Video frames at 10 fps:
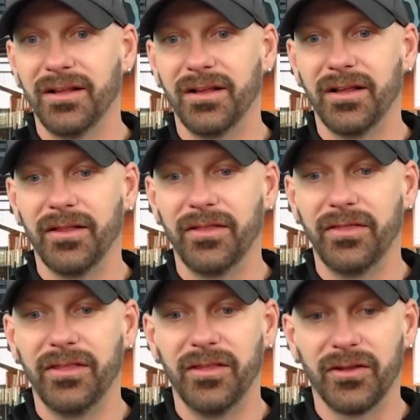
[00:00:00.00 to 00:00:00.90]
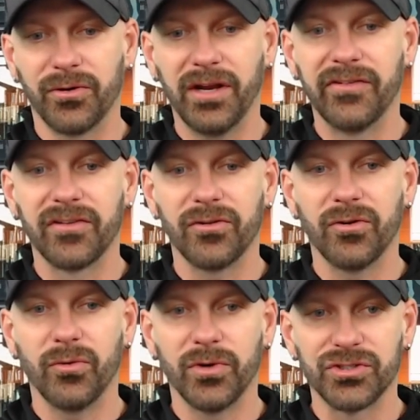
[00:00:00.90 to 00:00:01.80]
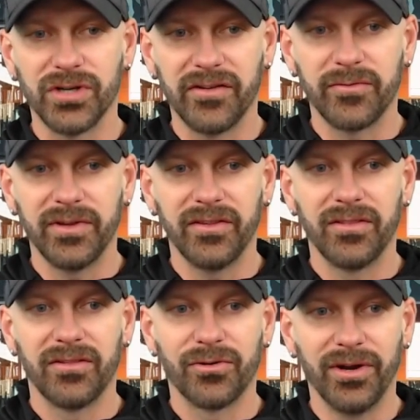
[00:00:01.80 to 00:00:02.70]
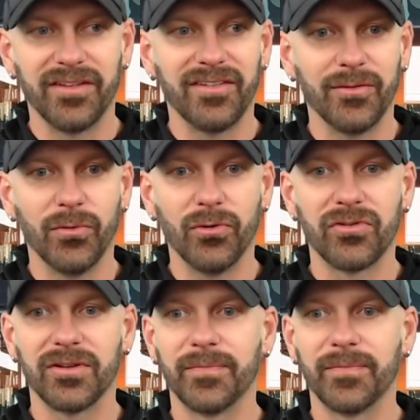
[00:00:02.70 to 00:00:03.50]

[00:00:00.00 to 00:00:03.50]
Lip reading: The cravings are what drives me crazy the most.